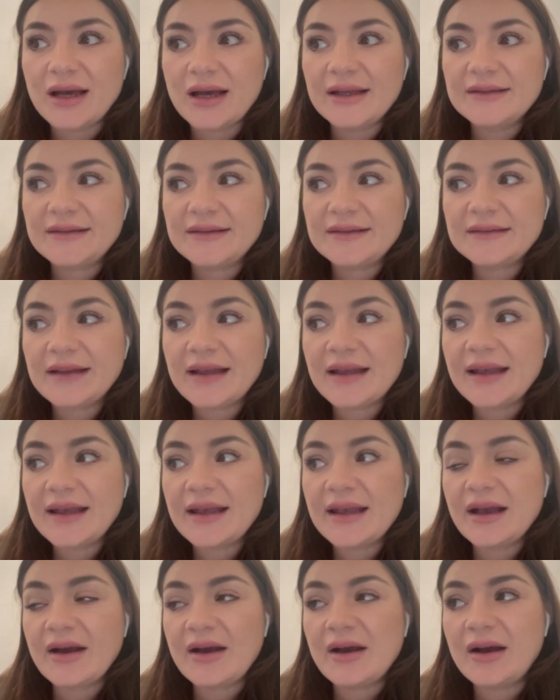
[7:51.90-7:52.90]
I'd
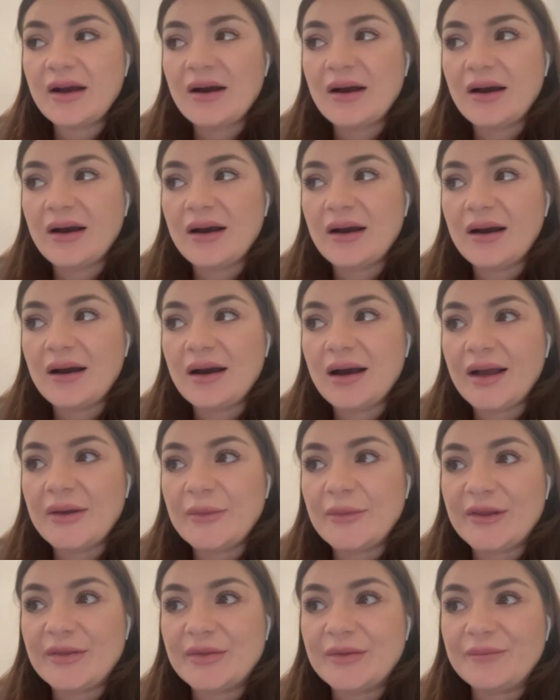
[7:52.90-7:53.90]
say,
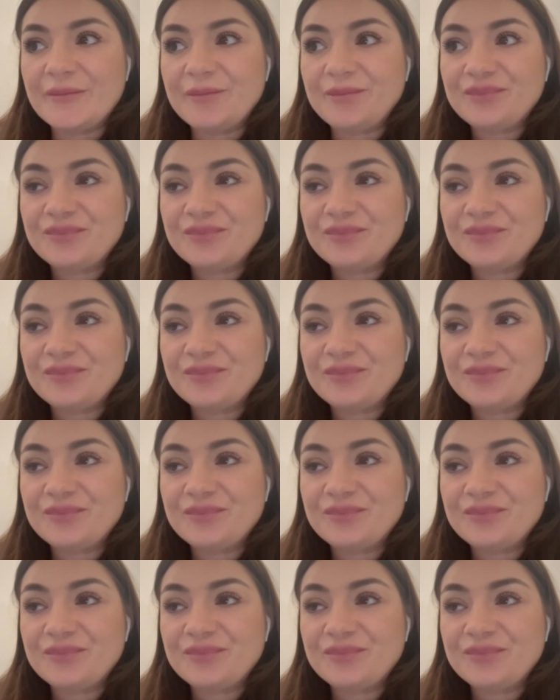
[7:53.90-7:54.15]
I mean,